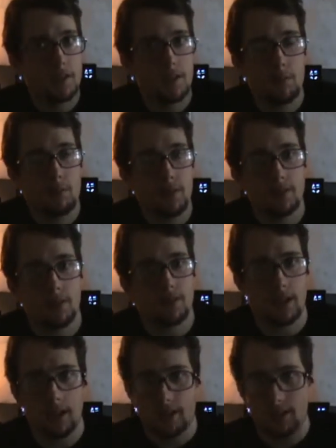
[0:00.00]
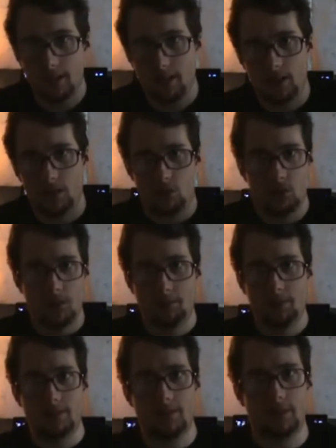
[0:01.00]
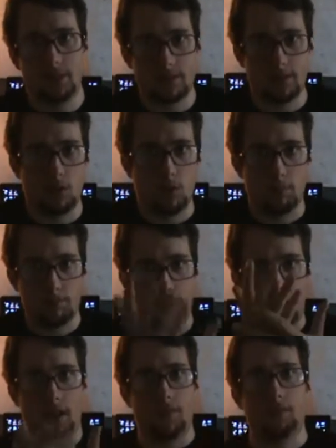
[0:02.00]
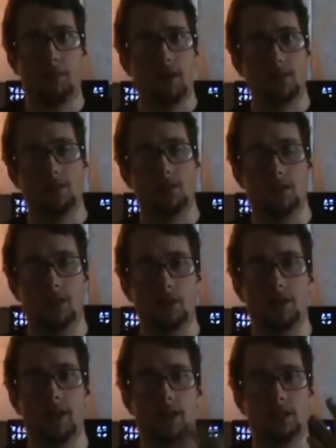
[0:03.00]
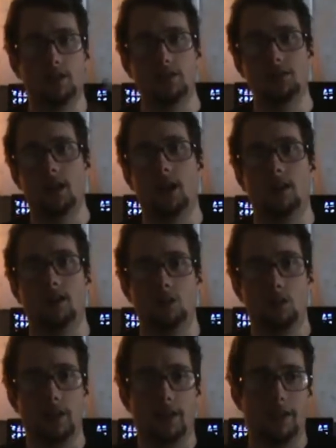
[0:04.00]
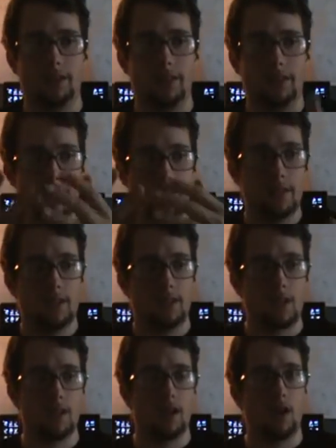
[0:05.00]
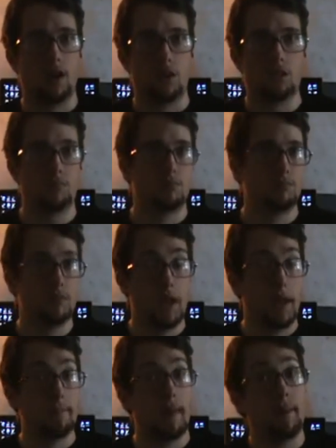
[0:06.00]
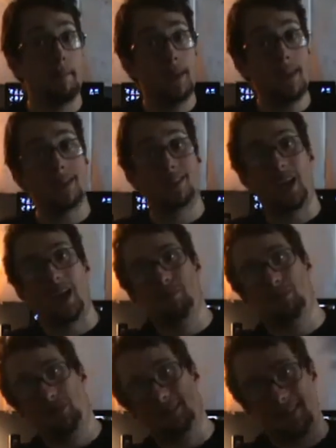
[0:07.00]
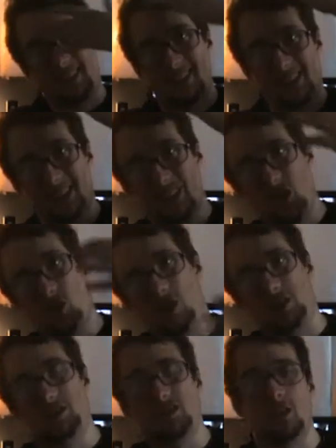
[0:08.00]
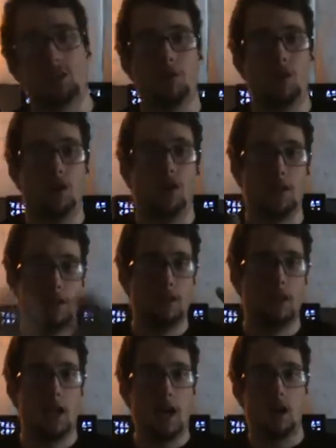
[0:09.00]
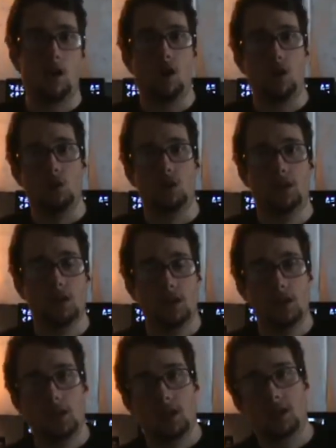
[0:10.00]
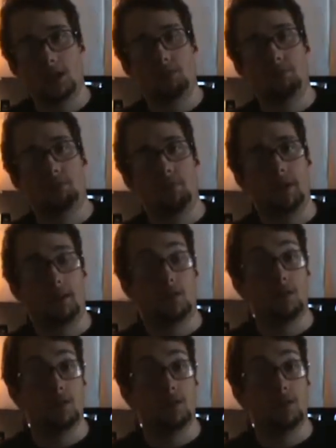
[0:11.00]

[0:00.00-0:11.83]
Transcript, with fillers: The PCs had, you know, the one the PCs has to go up, take it off the pedestal, you know, Indiana Jones style, and when he does it, you know, Maybe a giant boulder crushes him or a arrow gets pinned to